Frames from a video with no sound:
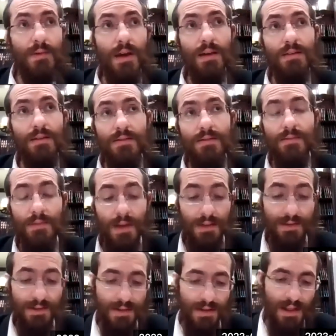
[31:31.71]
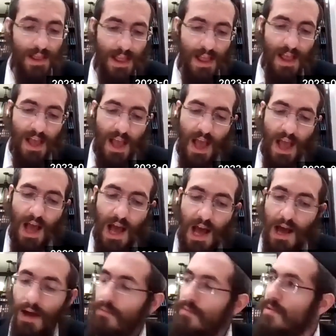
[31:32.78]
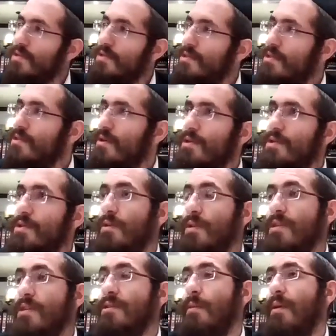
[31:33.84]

Right. So